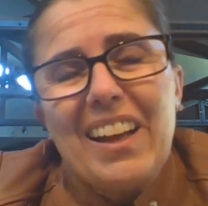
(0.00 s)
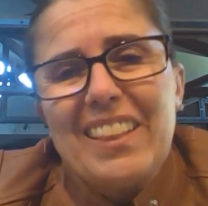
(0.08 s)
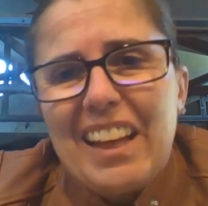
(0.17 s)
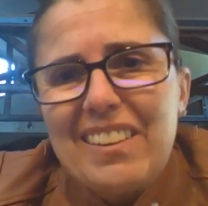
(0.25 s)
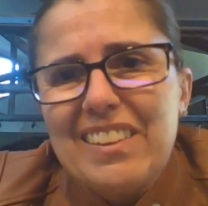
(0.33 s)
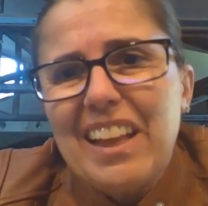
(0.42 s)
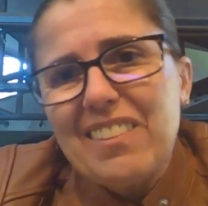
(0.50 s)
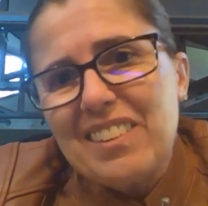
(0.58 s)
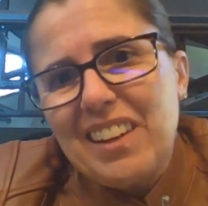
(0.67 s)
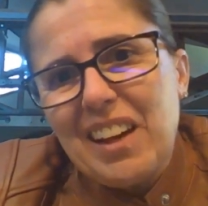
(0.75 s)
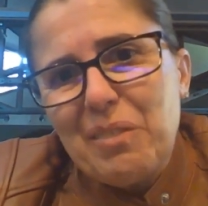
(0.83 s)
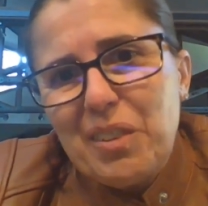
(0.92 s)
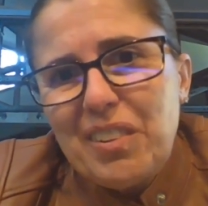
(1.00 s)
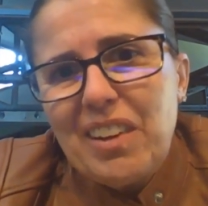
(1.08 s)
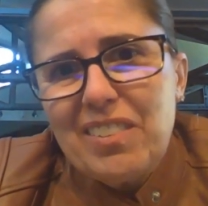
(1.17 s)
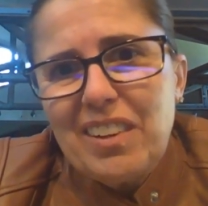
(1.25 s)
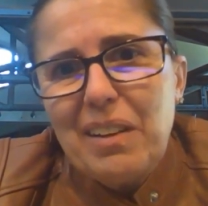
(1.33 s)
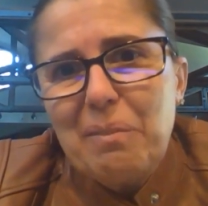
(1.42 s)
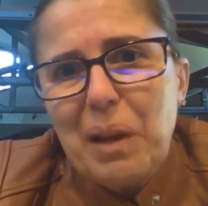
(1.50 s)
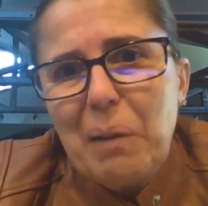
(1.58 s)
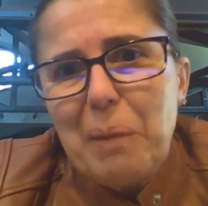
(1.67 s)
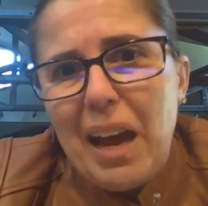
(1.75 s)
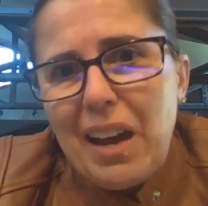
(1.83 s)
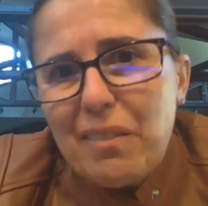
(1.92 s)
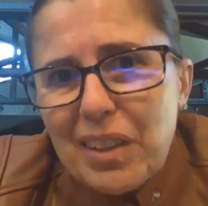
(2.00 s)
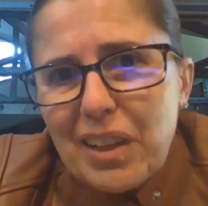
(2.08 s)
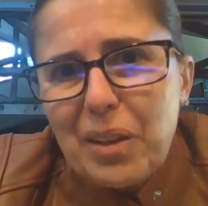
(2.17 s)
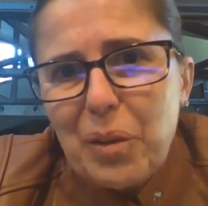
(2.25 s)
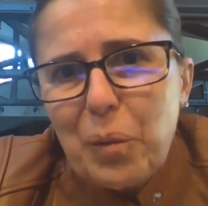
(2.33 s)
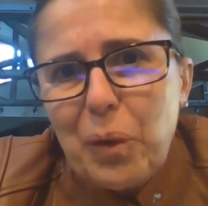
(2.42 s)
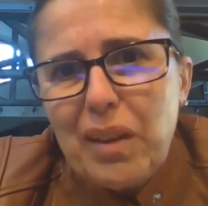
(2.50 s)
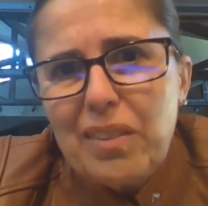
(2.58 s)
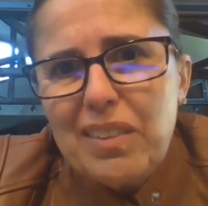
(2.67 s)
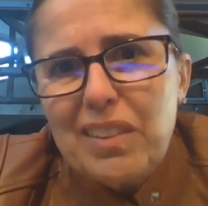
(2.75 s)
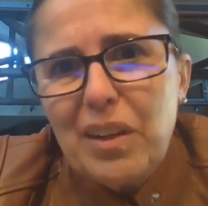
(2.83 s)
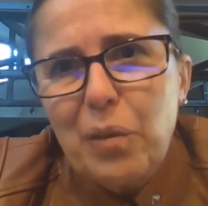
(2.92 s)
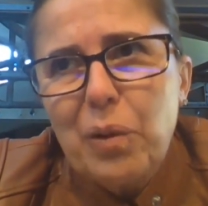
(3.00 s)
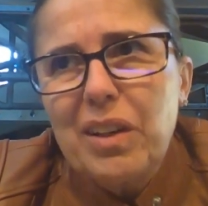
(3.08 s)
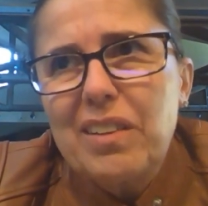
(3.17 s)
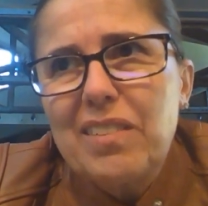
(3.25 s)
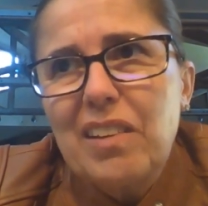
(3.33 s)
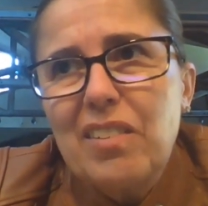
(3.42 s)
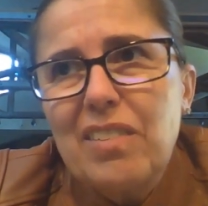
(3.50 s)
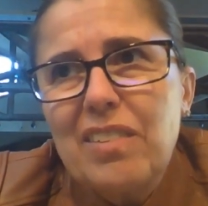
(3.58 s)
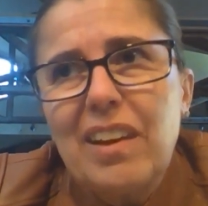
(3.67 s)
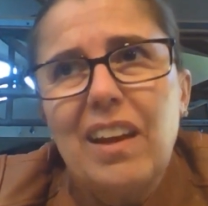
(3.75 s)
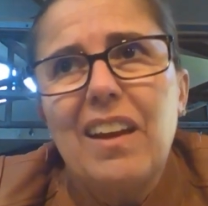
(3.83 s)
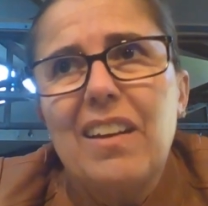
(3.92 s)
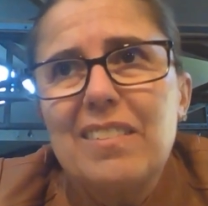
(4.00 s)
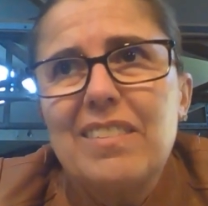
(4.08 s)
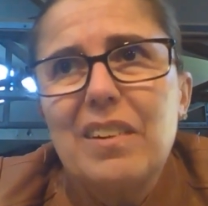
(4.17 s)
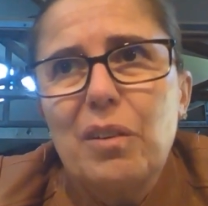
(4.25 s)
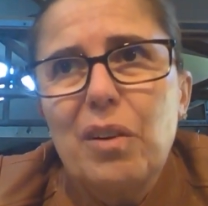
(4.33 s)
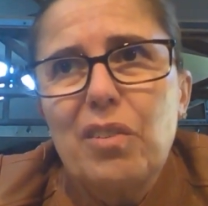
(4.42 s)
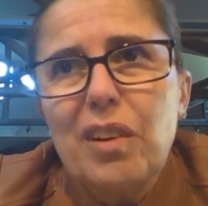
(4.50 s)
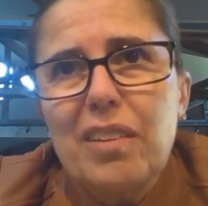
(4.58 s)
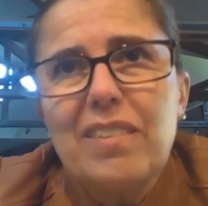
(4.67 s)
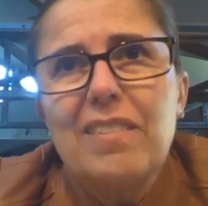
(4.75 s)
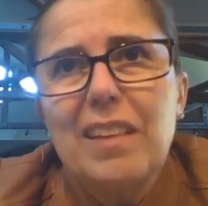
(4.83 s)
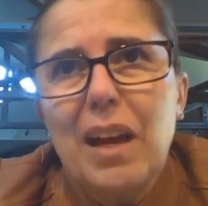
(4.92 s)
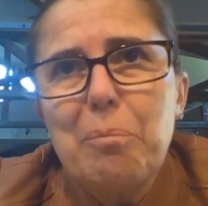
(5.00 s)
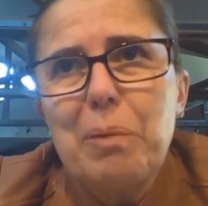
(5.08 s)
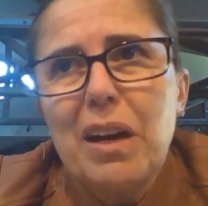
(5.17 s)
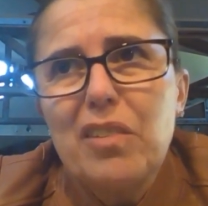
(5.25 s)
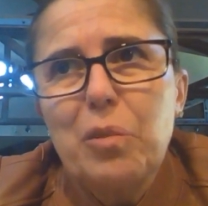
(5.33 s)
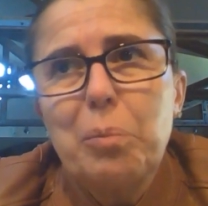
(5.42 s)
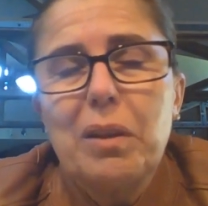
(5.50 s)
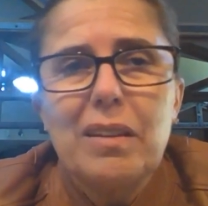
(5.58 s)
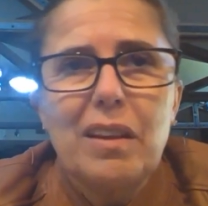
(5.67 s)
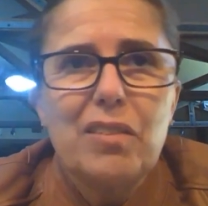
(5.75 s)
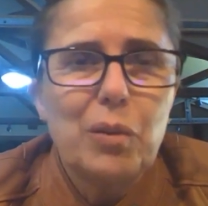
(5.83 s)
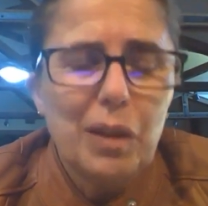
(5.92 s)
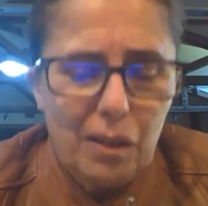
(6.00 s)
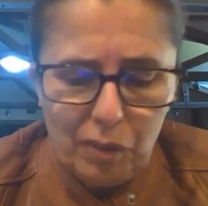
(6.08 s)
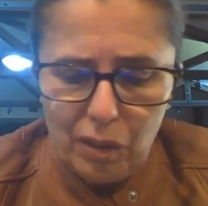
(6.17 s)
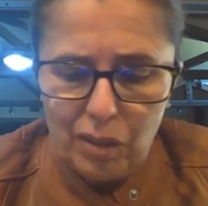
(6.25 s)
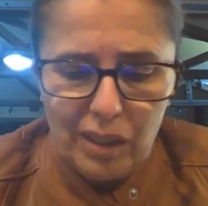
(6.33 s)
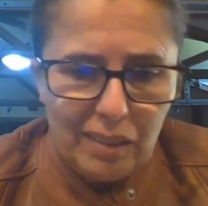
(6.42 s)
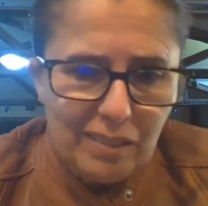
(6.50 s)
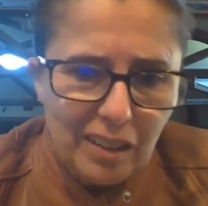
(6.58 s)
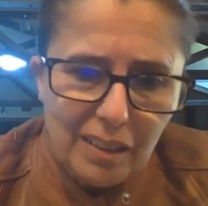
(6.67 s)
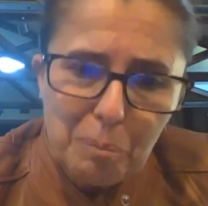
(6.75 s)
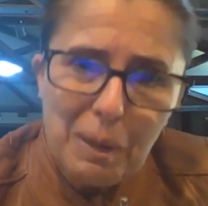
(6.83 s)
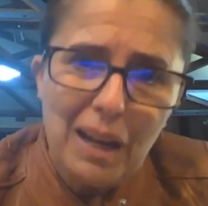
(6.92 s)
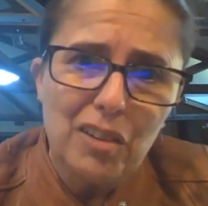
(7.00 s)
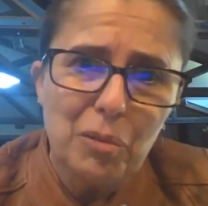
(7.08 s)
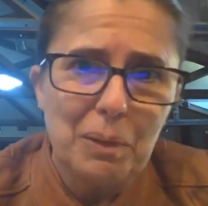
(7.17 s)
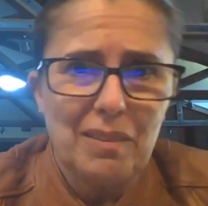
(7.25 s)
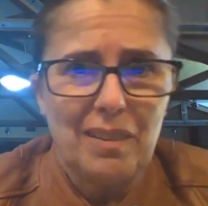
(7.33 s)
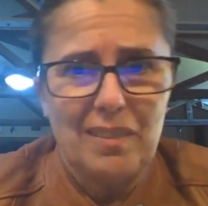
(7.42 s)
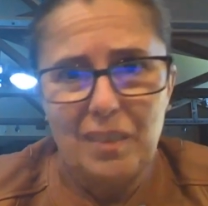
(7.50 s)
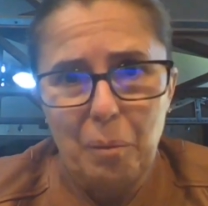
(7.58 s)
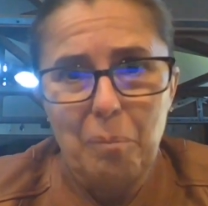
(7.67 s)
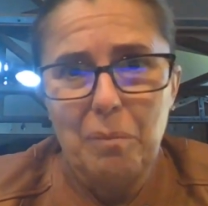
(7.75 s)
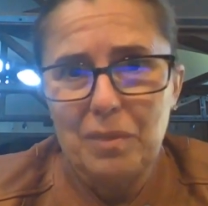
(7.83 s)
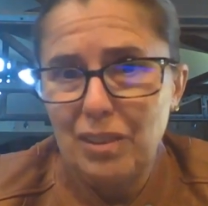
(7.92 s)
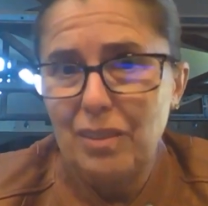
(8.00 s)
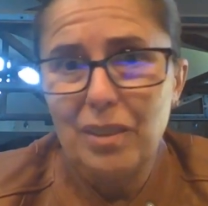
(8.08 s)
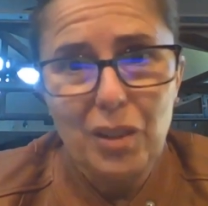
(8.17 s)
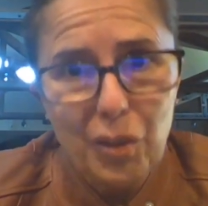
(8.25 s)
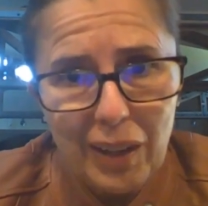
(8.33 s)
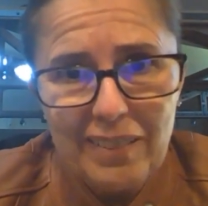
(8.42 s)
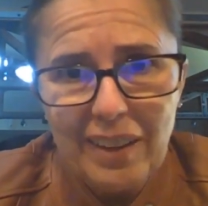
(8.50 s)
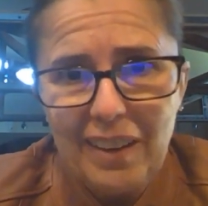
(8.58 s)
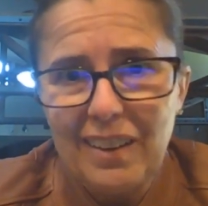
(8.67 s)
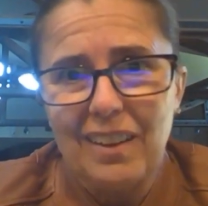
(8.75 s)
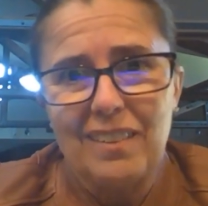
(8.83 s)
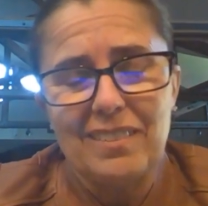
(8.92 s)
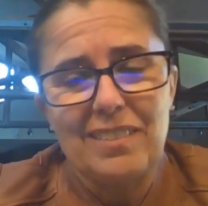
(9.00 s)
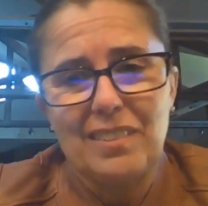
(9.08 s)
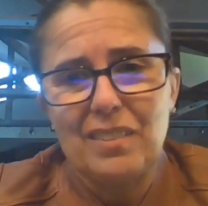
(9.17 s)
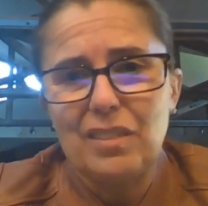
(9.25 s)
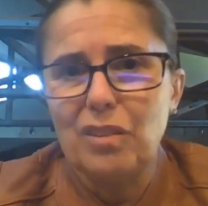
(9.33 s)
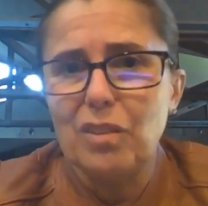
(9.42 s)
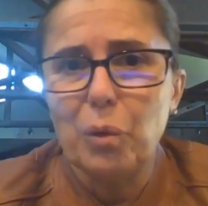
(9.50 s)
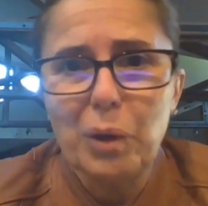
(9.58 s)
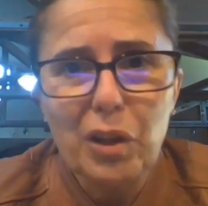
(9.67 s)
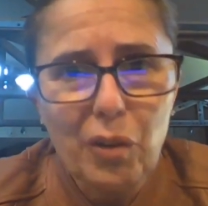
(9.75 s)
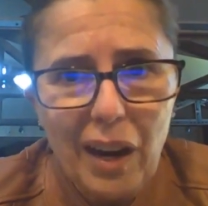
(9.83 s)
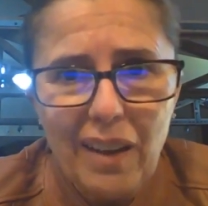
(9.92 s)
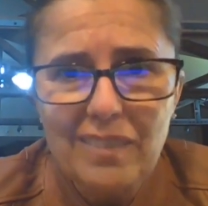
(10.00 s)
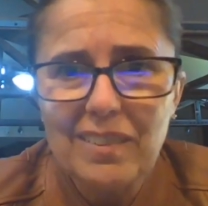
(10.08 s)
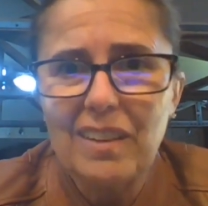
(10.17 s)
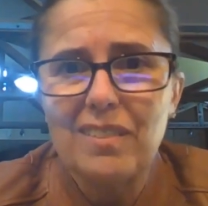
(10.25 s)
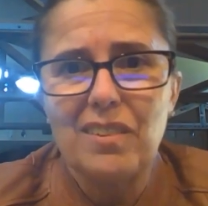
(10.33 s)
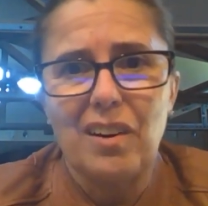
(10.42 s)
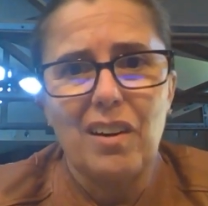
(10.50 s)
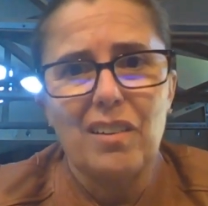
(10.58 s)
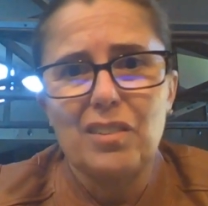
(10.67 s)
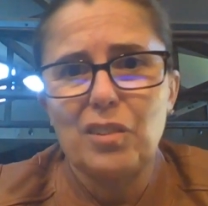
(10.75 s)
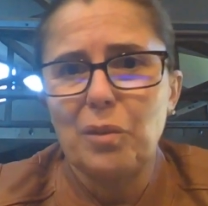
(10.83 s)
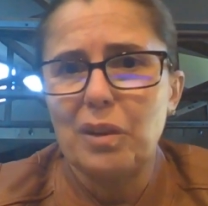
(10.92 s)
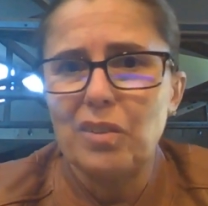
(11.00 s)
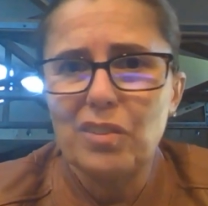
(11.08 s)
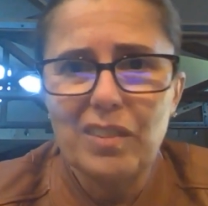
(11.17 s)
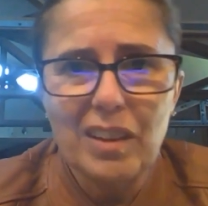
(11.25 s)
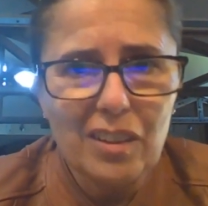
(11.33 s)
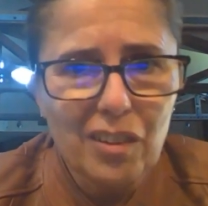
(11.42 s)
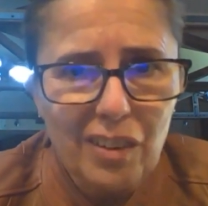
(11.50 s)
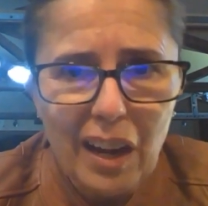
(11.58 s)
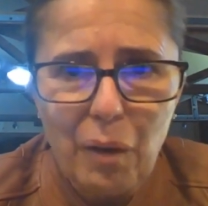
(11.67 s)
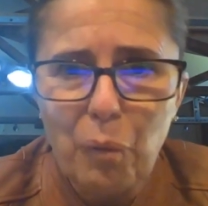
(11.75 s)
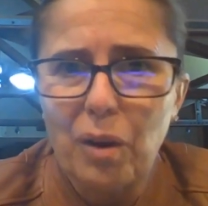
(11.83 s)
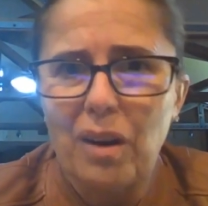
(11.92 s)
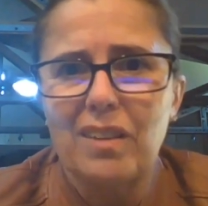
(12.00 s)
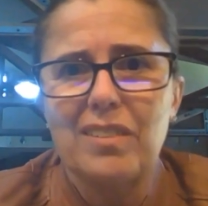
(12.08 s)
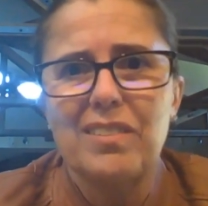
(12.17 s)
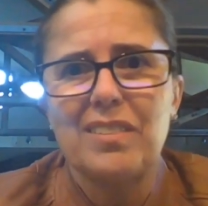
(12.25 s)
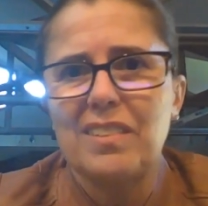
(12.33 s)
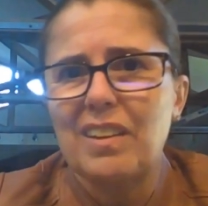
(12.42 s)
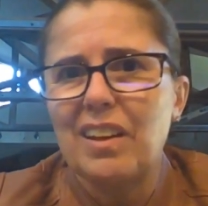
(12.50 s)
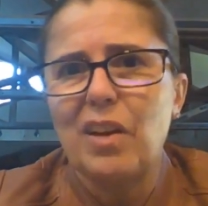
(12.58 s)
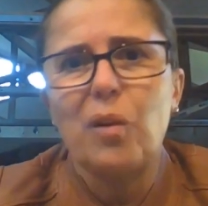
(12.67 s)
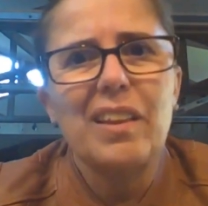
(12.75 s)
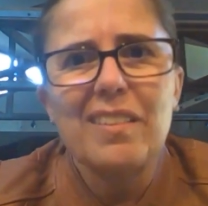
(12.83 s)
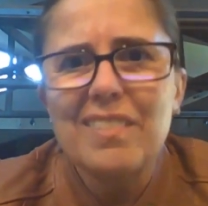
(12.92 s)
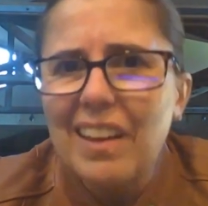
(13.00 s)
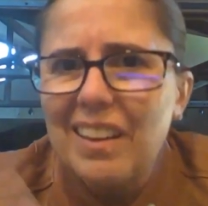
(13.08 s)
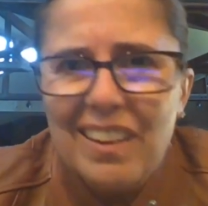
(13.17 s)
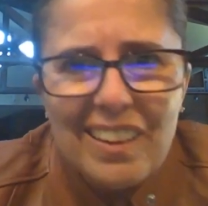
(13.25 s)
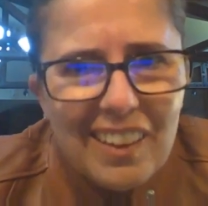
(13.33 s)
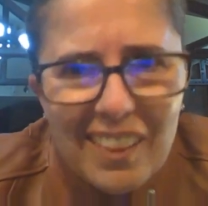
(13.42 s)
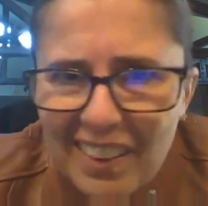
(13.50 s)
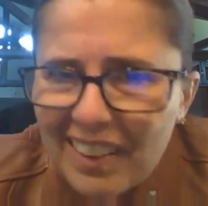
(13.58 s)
yeah, that's the conversation I'm having with organizations. Is zero trust is not possible unless you have a good identity management system. Do you know your identities? Do you know where your assets are? Do you understand your networks? It's like,